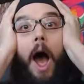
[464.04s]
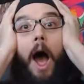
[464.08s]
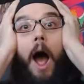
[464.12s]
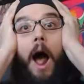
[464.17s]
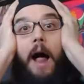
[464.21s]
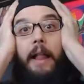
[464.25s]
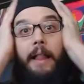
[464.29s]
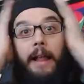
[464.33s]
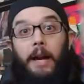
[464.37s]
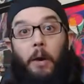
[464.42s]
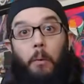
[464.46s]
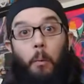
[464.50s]

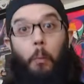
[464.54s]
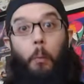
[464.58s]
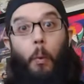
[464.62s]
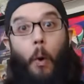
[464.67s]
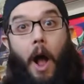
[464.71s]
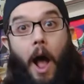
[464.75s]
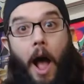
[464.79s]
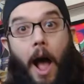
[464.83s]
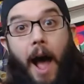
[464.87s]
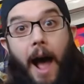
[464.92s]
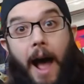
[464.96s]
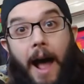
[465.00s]

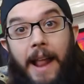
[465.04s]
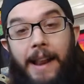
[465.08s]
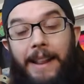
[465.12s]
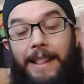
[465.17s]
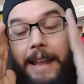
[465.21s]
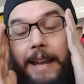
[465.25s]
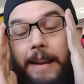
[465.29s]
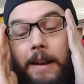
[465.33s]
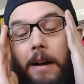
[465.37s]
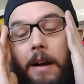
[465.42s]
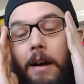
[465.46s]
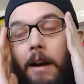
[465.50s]
what?
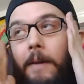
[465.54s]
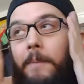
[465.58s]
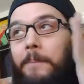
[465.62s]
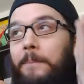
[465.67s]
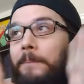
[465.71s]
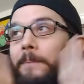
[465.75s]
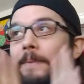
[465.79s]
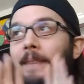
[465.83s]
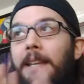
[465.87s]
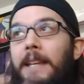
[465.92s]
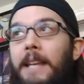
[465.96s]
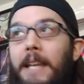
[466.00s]
Like, oh,
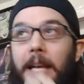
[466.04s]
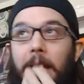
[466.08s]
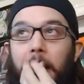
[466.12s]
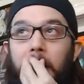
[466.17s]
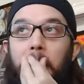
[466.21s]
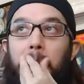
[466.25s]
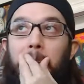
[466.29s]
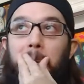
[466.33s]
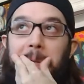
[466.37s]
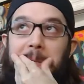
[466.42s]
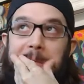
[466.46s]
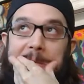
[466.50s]

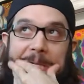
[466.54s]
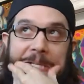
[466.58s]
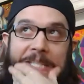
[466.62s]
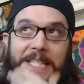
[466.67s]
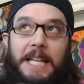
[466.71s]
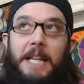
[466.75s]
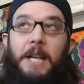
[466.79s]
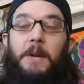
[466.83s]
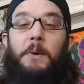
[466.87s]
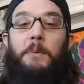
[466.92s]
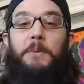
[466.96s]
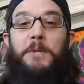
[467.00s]

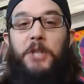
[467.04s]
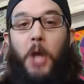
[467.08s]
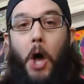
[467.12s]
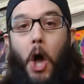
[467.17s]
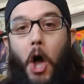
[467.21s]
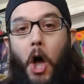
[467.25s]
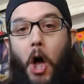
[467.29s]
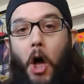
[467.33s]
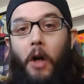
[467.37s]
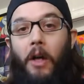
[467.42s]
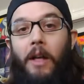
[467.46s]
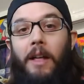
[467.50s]
it was
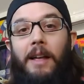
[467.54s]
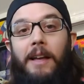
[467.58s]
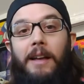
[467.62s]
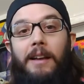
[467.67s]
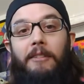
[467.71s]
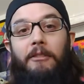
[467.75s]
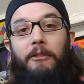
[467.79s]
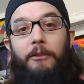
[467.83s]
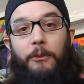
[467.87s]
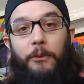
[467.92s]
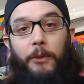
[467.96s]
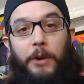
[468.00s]
all
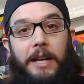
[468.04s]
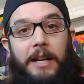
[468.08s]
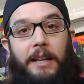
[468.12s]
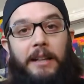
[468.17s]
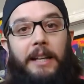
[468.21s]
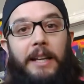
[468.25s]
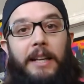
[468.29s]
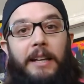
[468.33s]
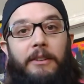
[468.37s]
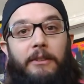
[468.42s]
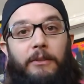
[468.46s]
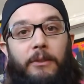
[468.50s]

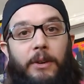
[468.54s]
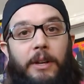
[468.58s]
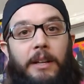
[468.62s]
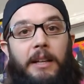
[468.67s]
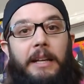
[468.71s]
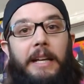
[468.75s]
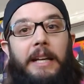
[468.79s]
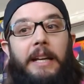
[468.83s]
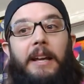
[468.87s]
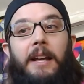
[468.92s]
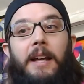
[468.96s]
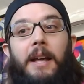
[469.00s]
really,
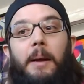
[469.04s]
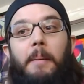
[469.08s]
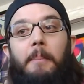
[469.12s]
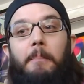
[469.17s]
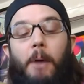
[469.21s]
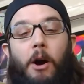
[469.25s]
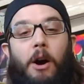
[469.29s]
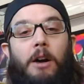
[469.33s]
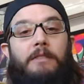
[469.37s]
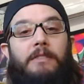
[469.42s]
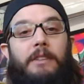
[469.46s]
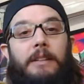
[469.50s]
really
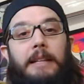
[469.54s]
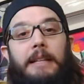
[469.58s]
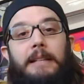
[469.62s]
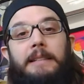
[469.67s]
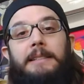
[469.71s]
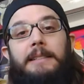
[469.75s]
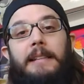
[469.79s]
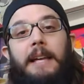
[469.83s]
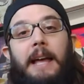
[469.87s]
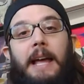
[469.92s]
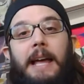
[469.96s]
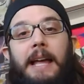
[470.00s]

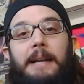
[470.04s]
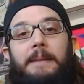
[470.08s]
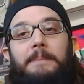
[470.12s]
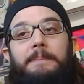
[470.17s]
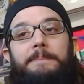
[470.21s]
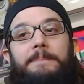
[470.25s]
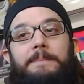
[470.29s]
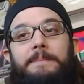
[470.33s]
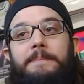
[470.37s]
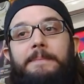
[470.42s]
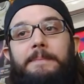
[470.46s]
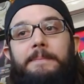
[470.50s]
marvelous.
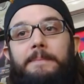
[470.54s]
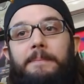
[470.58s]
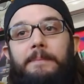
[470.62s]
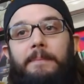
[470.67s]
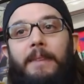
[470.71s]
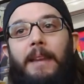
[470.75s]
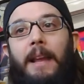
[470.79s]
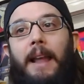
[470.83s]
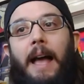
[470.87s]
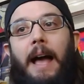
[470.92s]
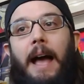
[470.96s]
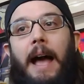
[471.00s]
And
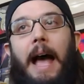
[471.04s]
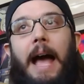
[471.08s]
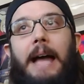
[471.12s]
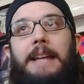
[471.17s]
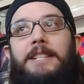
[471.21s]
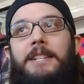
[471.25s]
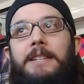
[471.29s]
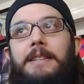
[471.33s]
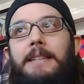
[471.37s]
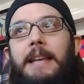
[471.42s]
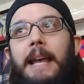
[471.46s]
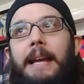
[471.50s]
I
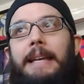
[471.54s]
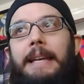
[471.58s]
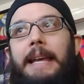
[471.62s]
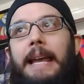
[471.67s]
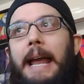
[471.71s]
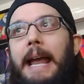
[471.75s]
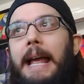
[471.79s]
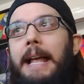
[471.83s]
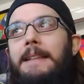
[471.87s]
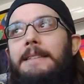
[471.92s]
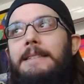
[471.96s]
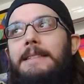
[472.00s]

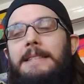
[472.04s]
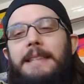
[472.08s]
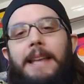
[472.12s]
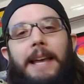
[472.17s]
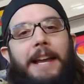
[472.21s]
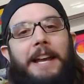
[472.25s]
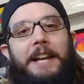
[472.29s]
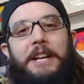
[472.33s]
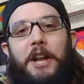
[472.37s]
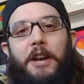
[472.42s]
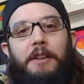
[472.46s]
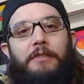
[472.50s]
can't
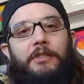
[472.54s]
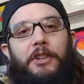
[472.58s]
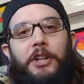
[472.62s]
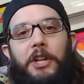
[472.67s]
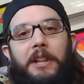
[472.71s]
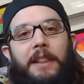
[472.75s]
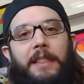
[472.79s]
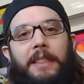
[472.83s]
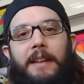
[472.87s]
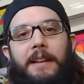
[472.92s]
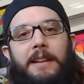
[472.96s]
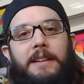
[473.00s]
say enough
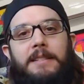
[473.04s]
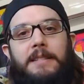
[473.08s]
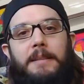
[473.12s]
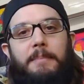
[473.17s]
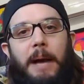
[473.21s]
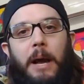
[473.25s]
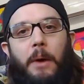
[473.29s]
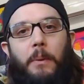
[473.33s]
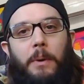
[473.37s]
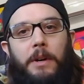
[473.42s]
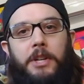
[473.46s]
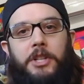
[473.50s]
good things
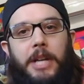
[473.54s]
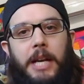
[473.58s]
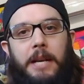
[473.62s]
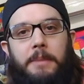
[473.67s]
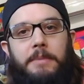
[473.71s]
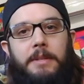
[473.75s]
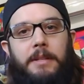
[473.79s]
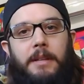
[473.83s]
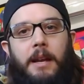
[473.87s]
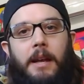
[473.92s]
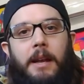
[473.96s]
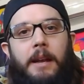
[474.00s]
about what
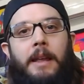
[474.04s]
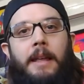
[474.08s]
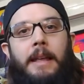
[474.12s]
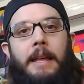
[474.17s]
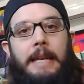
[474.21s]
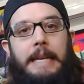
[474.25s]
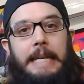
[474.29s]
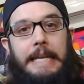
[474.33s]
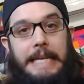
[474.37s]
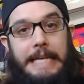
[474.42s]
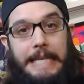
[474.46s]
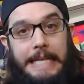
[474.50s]
James Gunn
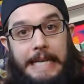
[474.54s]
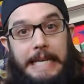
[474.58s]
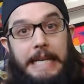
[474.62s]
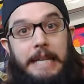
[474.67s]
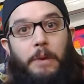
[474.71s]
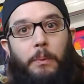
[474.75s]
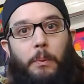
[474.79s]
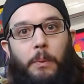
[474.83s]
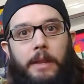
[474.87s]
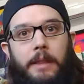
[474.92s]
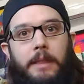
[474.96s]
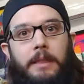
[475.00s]

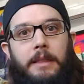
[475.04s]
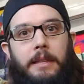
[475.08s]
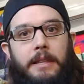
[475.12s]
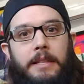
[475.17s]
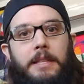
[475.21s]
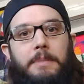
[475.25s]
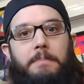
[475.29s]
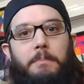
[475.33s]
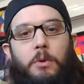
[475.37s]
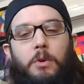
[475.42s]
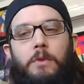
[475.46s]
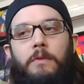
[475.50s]
did with
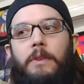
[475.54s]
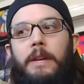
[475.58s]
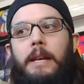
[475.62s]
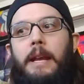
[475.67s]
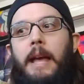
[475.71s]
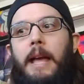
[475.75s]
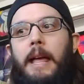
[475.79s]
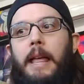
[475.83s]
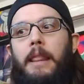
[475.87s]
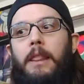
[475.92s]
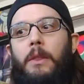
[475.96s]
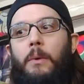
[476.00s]
this movie
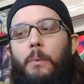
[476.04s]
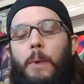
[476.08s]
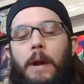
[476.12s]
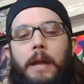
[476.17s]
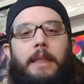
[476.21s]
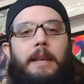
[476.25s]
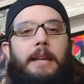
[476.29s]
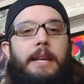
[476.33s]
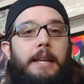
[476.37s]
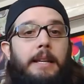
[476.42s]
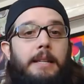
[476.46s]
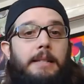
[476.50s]
and the way
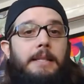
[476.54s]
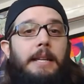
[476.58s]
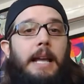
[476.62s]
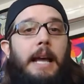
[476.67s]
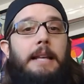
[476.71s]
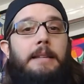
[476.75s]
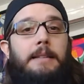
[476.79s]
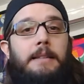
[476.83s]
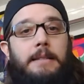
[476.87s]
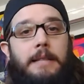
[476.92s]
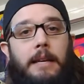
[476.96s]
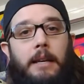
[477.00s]
that he
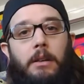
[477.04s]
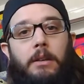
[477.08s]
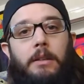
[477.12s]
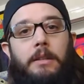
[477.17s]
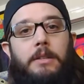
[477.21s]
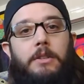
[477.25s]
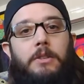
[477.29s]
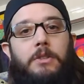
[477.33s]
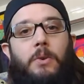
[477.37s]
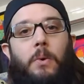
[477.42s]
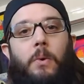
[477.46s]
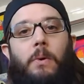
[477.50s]
decides to tell
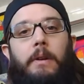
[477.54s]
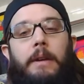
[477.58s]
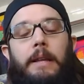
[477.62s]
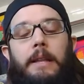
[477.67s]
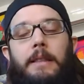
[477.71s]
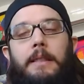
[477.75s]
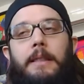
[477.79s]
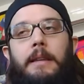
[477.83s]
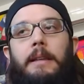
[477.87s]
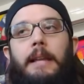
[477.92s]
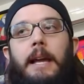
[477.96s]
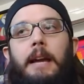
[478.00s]
this story.
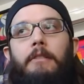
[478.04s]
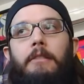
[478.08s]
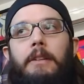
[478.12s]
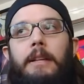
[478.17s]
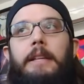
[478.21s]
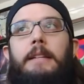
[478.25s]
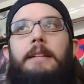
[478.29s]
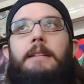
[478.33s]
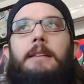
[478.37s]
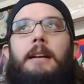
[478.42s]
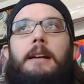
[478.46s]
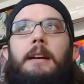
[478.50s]
The thing that I
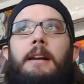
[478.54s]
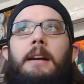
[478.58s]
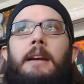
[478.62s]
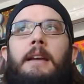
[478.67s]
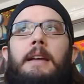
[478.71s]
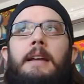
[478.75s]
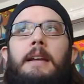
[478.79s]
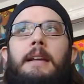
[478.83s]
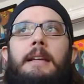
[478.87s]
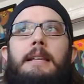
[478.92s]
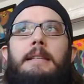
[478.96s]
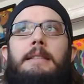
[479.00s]
really dug
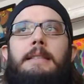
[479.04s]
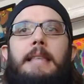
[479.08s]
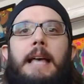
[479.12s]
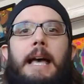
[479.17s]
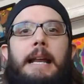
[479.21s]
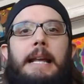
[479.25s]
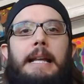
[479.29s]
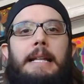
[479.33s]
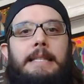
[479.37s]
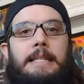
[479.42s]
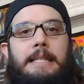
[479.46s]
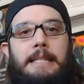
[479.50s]
is
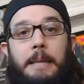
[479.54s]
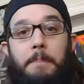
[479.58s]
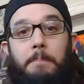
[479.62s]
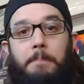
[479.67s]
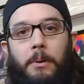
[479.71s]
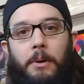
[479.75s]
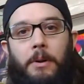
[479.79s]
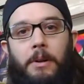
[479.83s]
that it's simple.